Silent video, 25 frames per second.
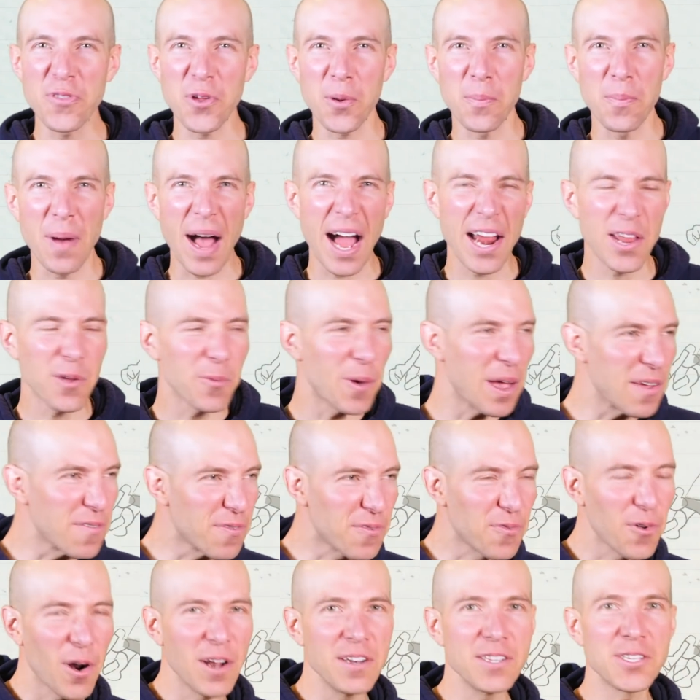their body weight
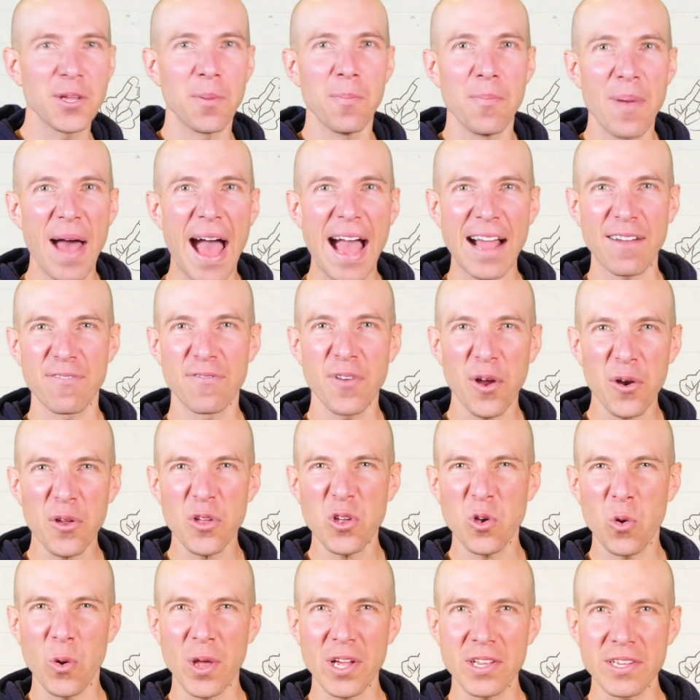front to back
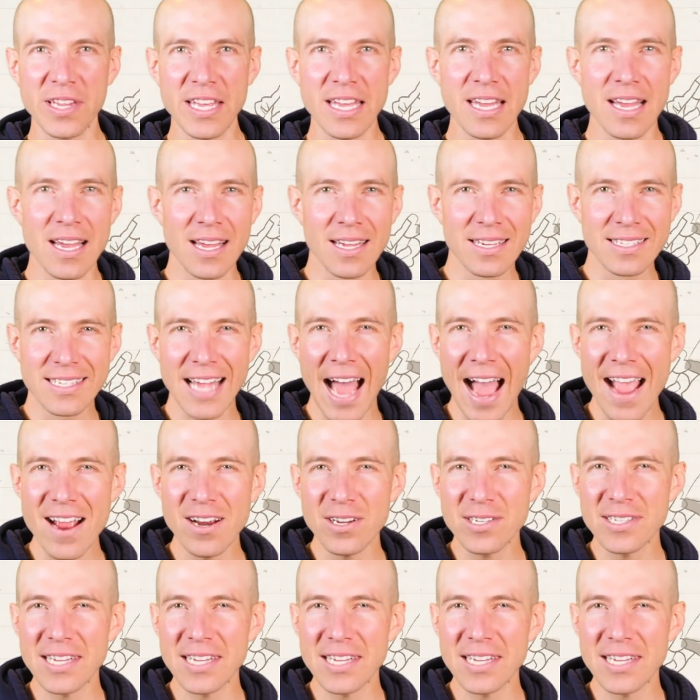very quickly. Tire